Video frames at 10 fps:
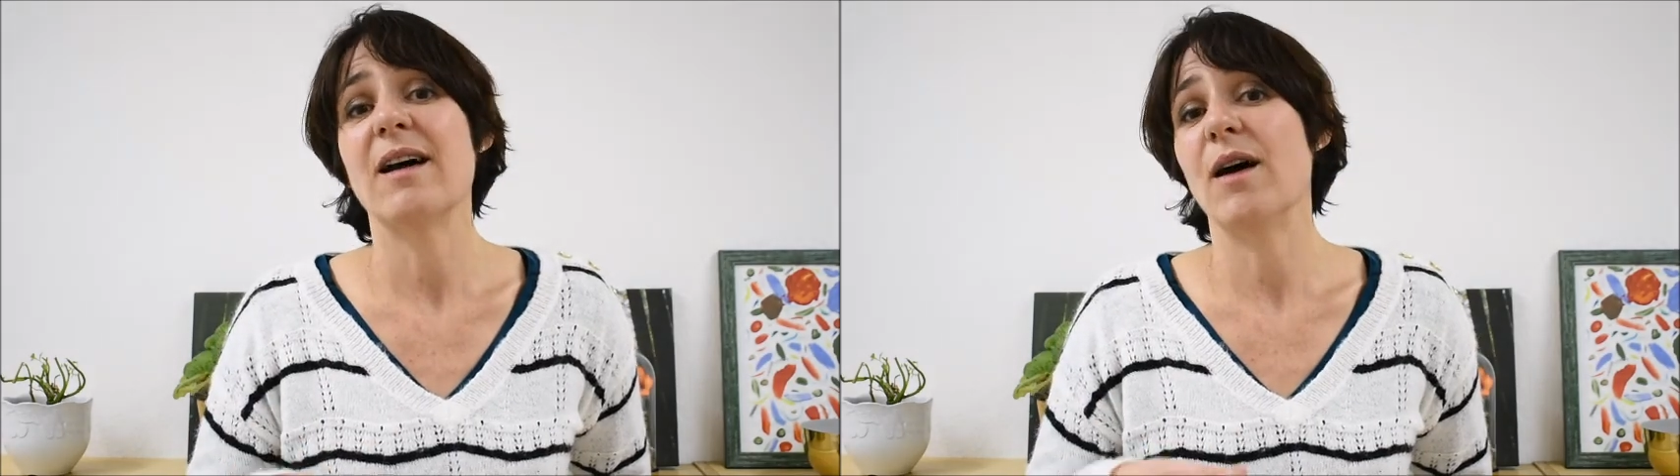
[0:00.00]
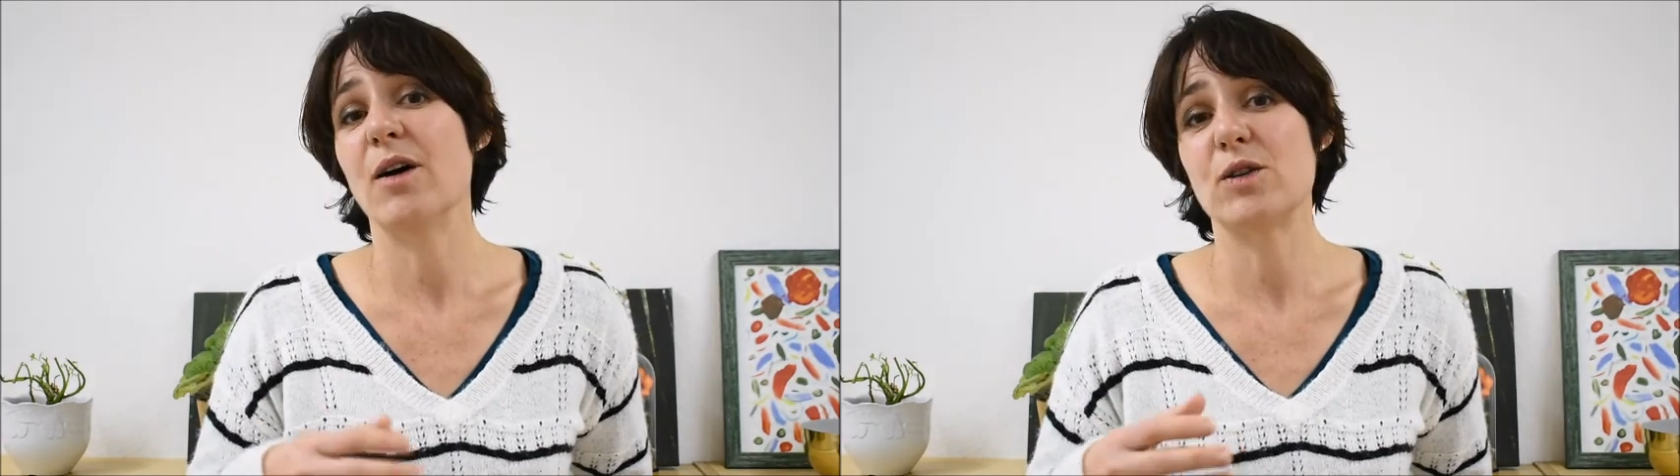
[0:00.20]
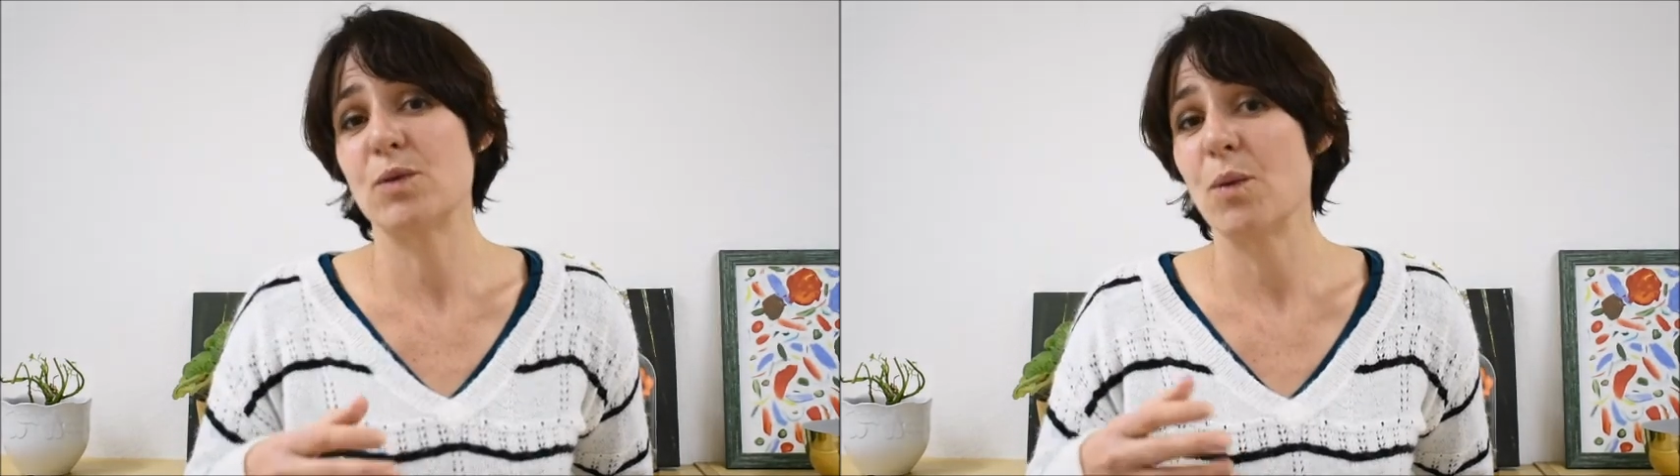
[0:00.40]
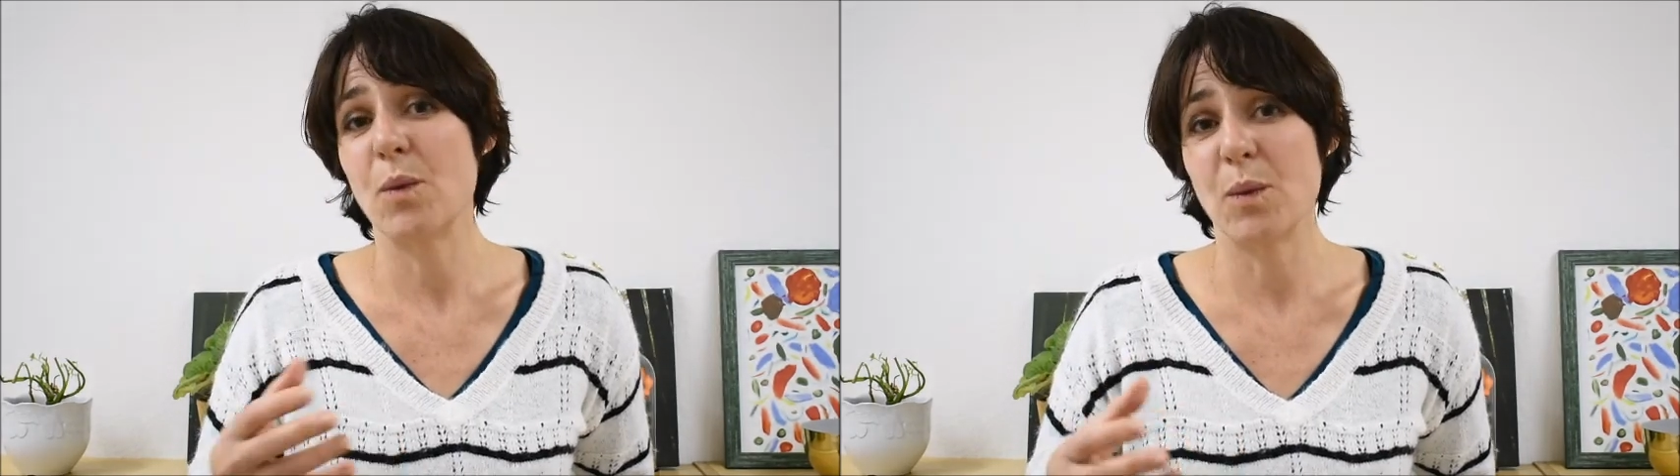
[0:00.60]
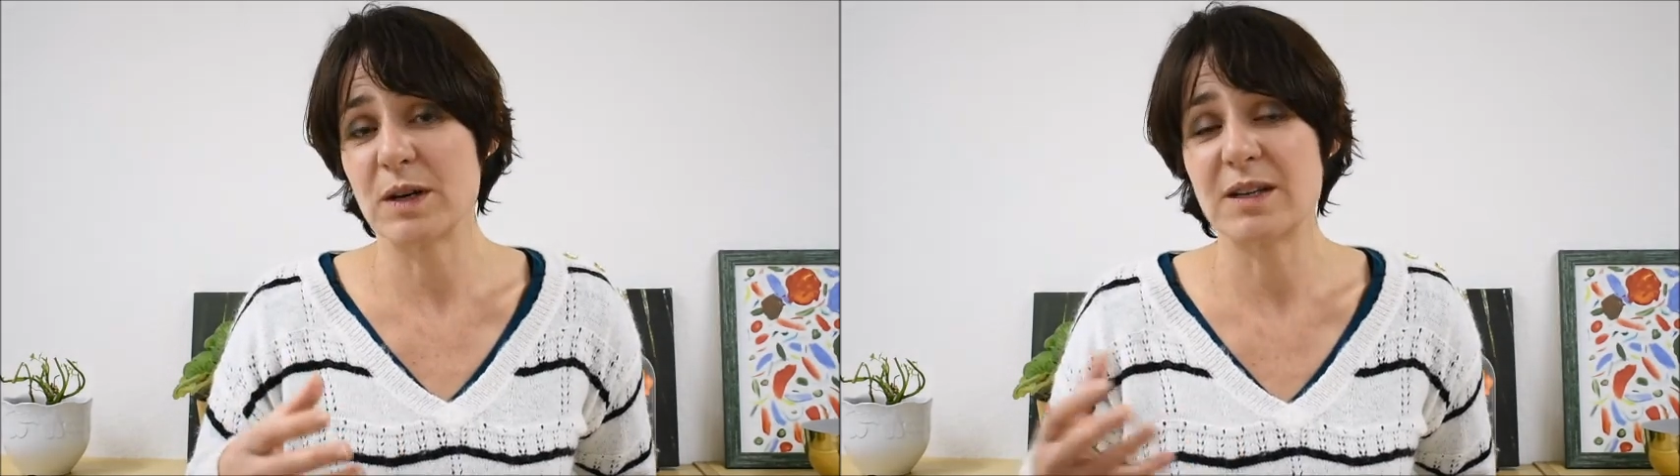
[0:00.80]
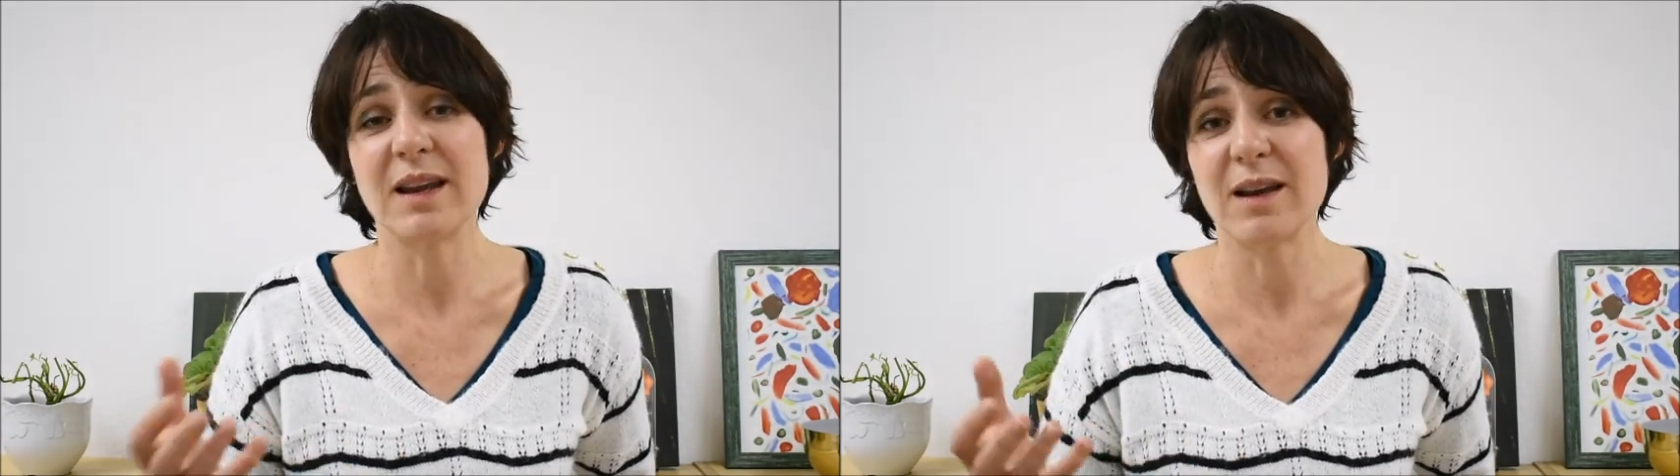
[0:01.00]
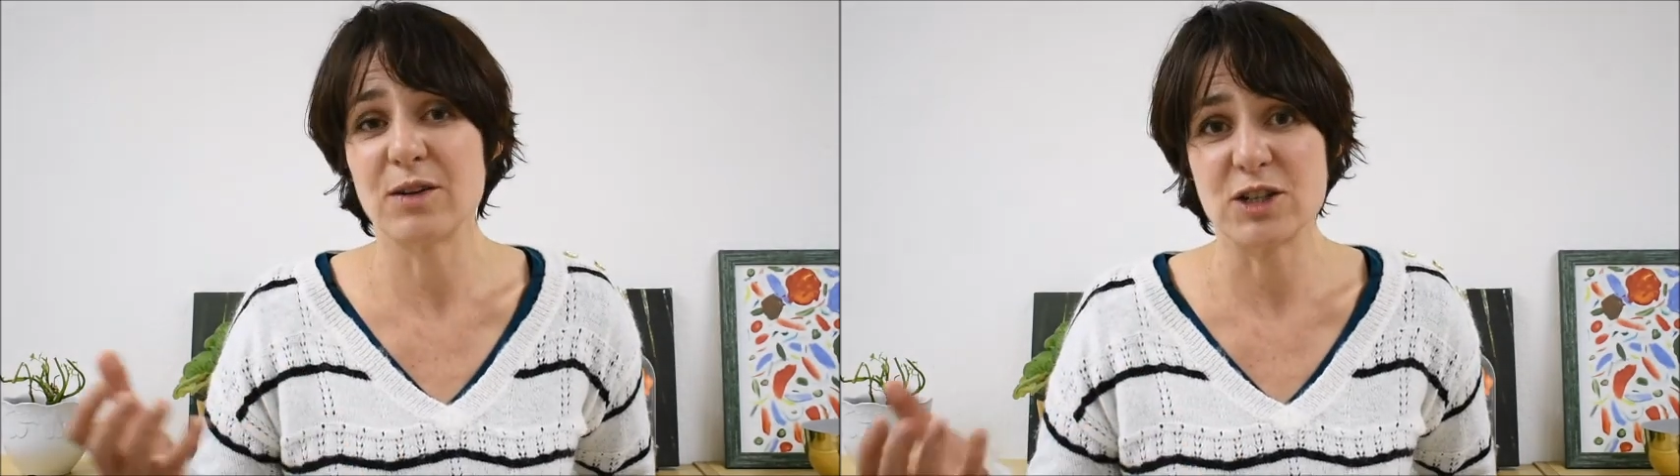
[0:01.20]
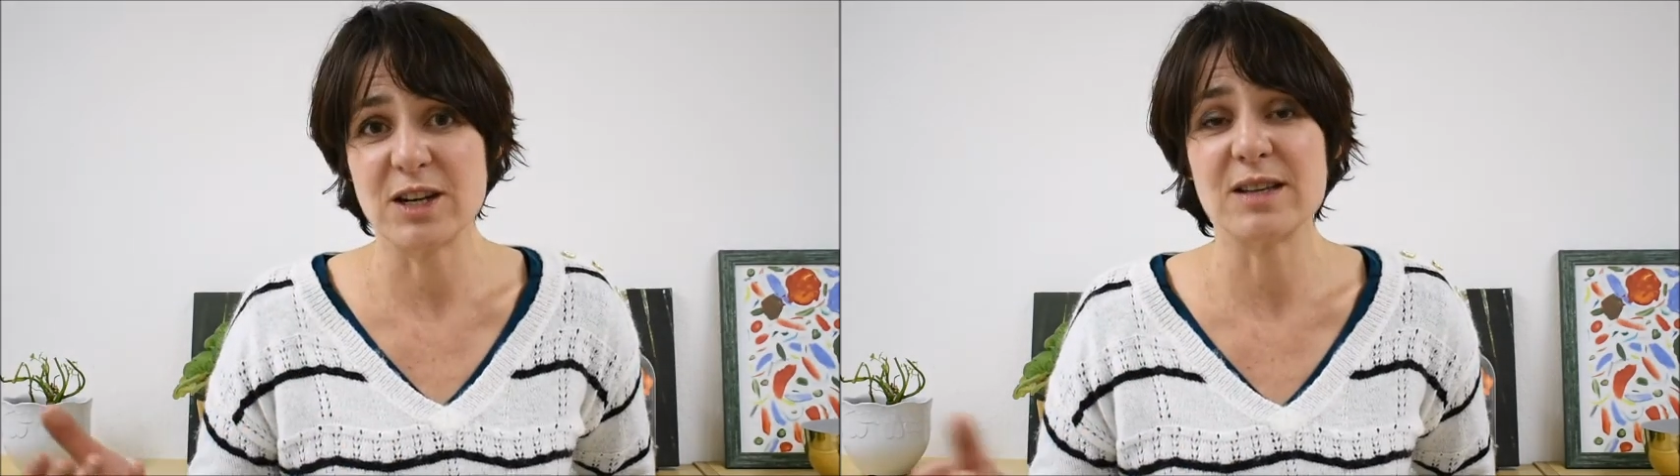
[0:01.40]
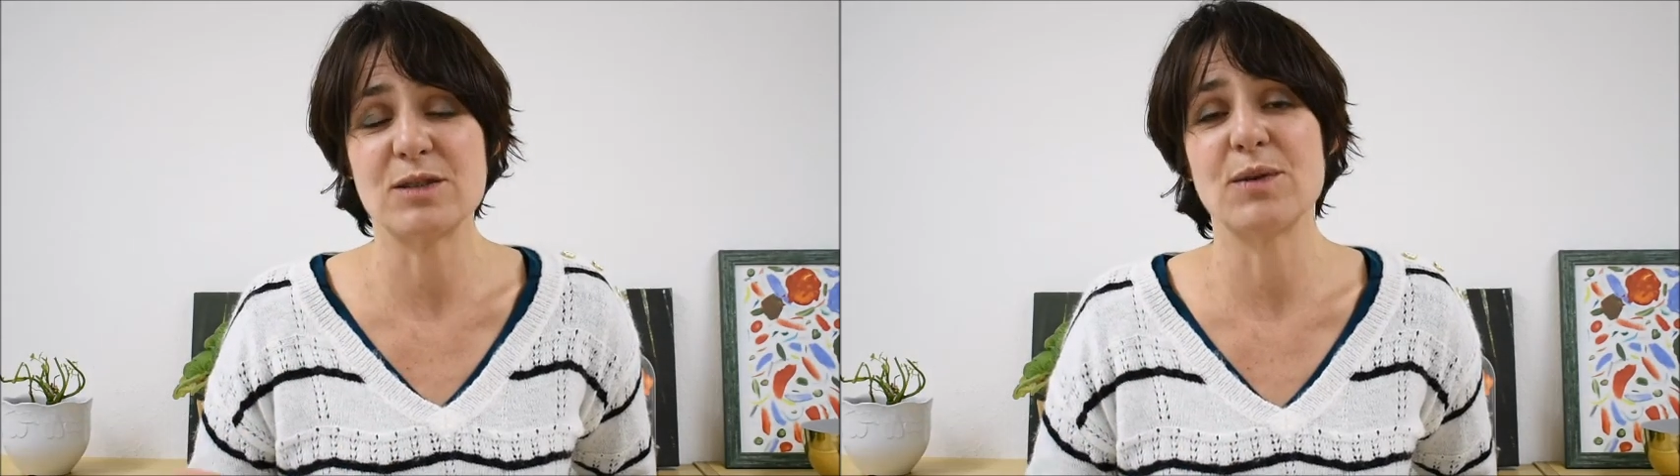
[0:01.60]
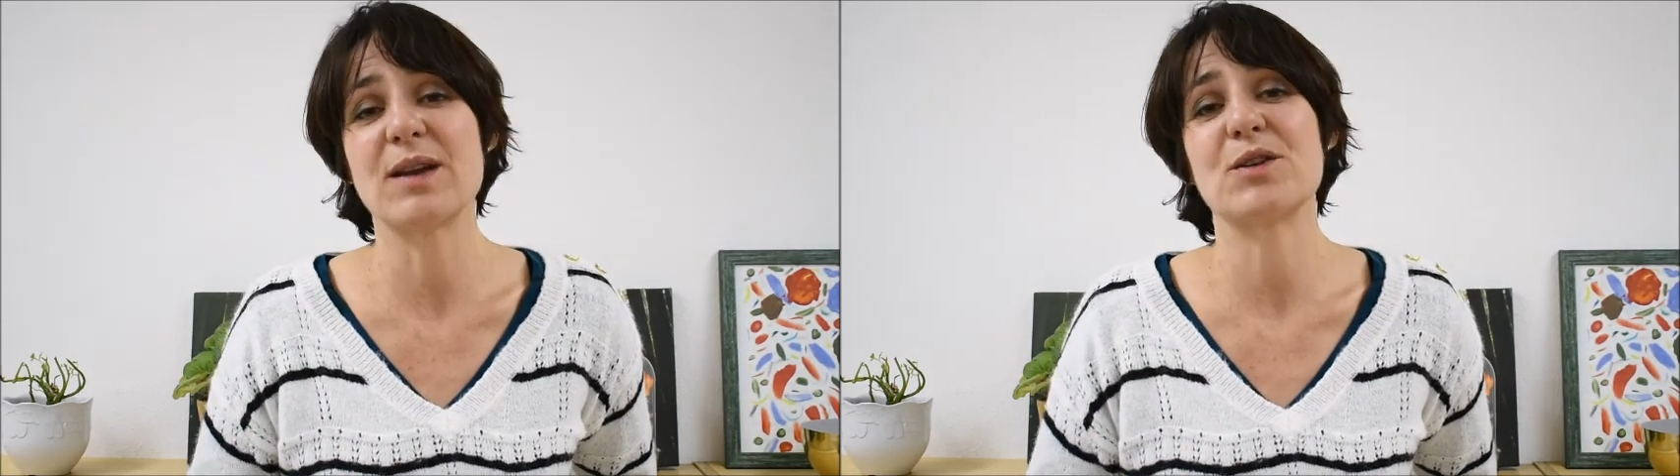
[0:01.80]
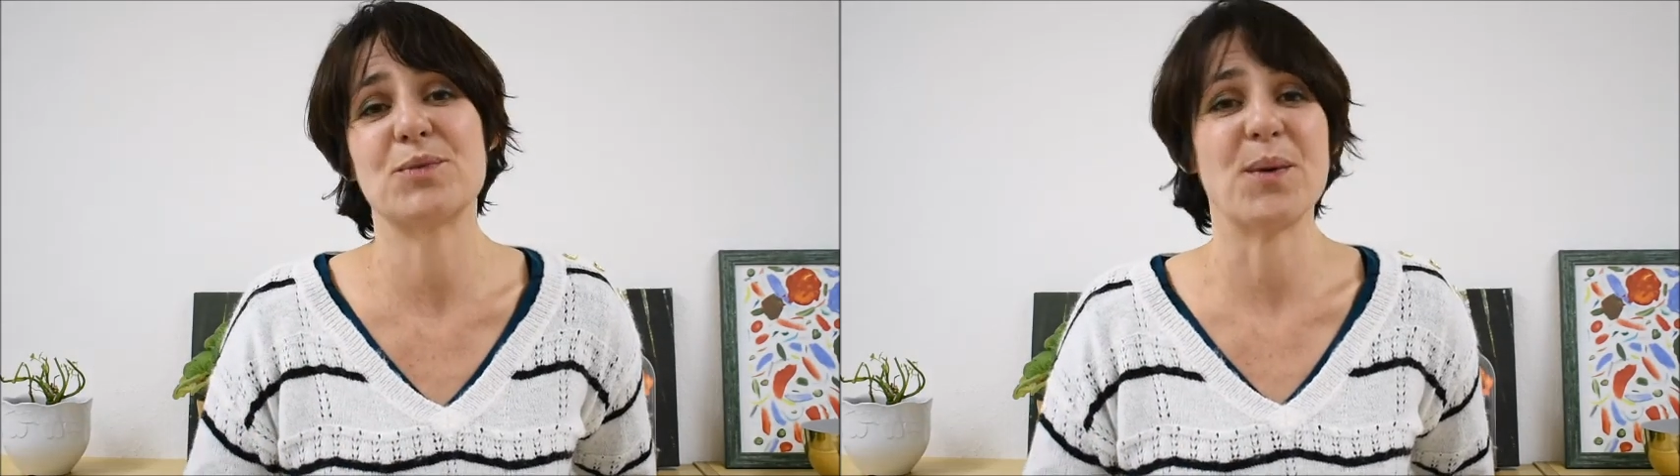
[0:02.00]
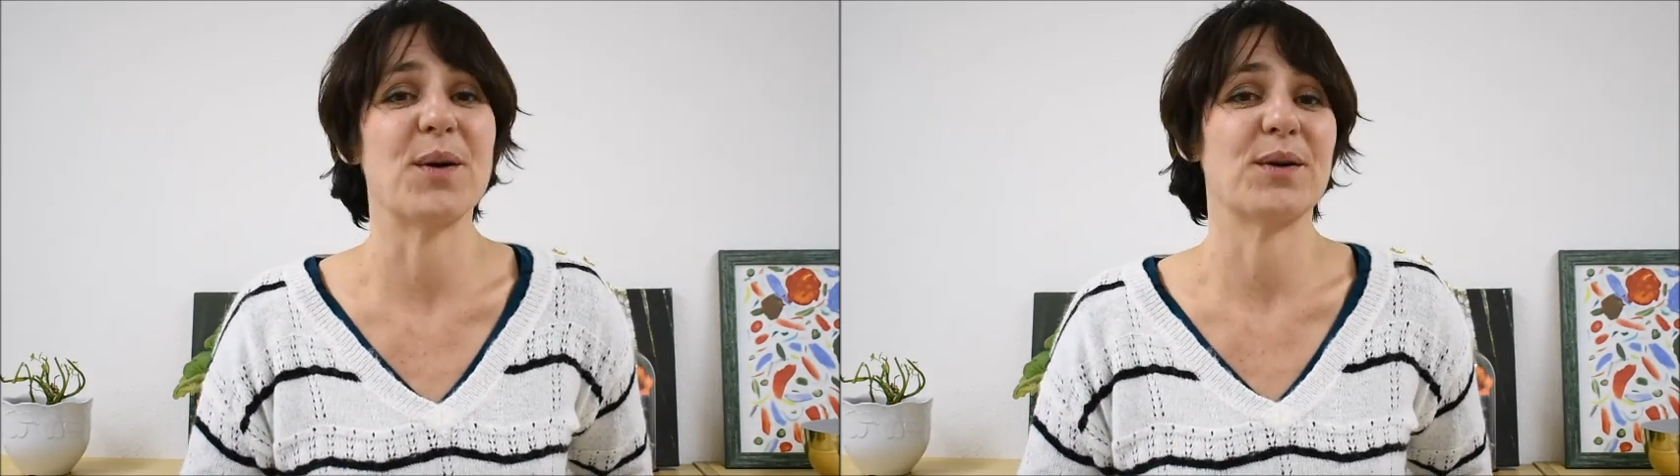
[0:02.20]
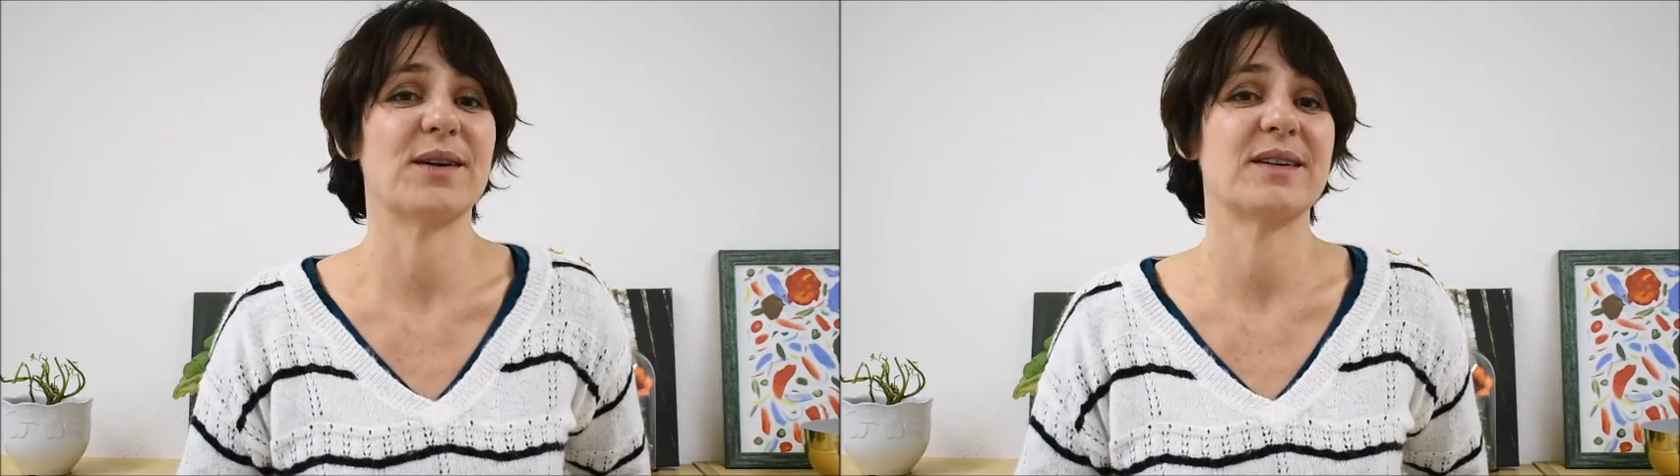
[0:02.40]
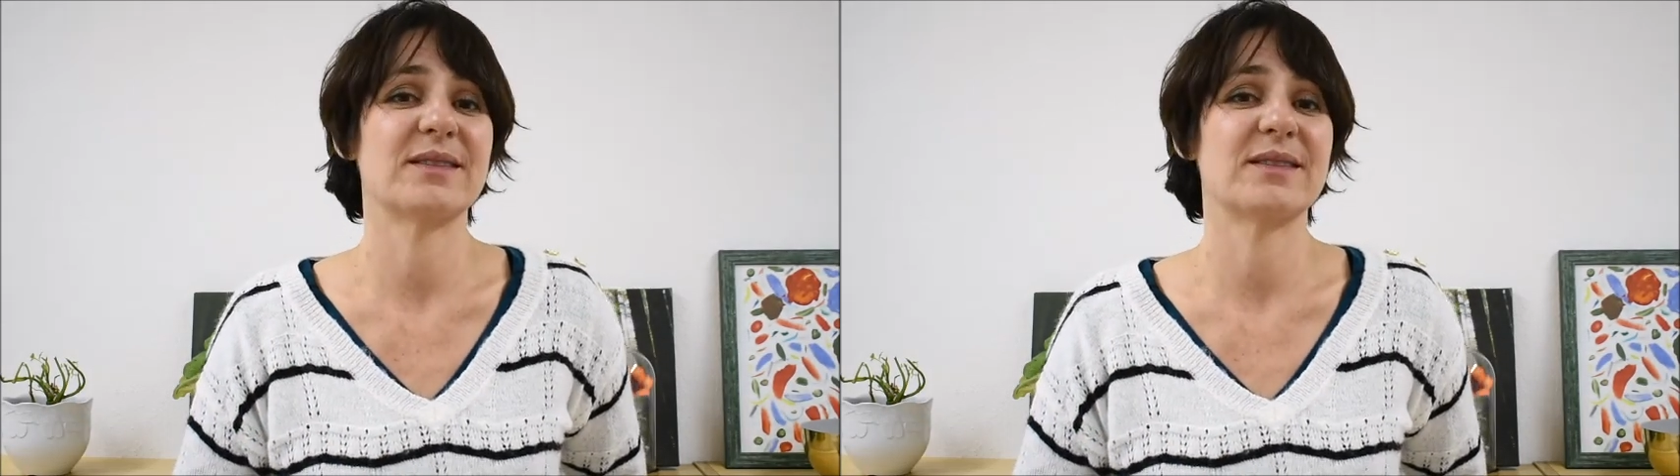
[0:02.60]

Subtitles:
at what he or she is doing at work.